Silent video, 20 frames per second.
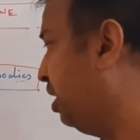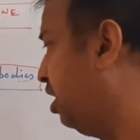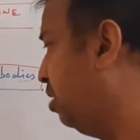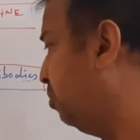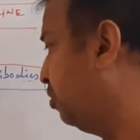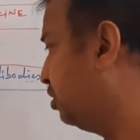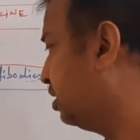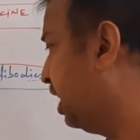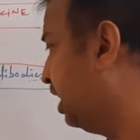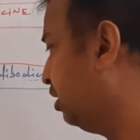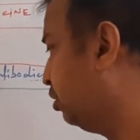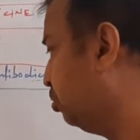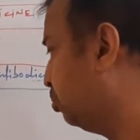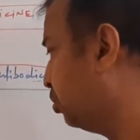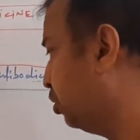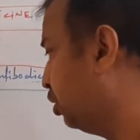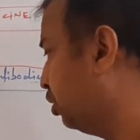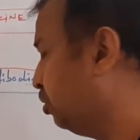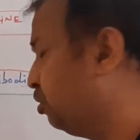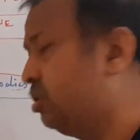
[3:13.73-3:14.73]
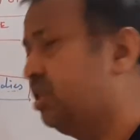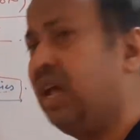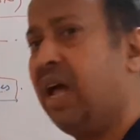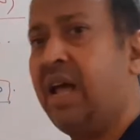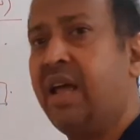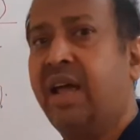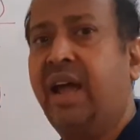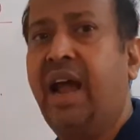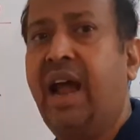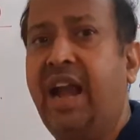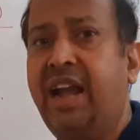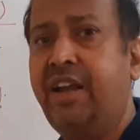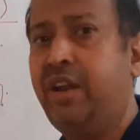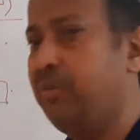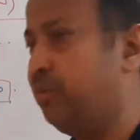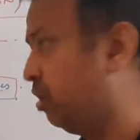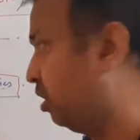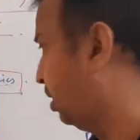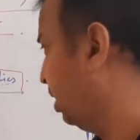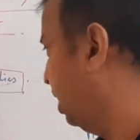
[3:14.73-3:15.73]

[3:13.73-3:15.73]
lymphocyte to produce the antibody,